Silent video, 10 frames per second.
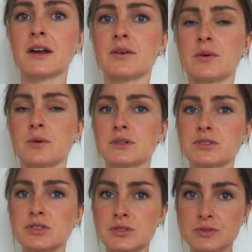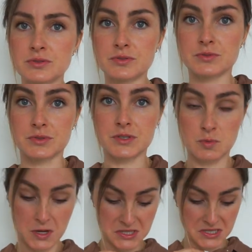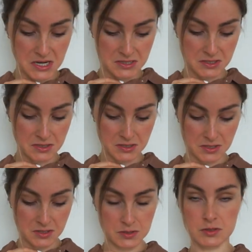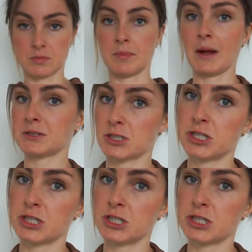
I don't know, orange juice or sweat stains on here, so I'm about to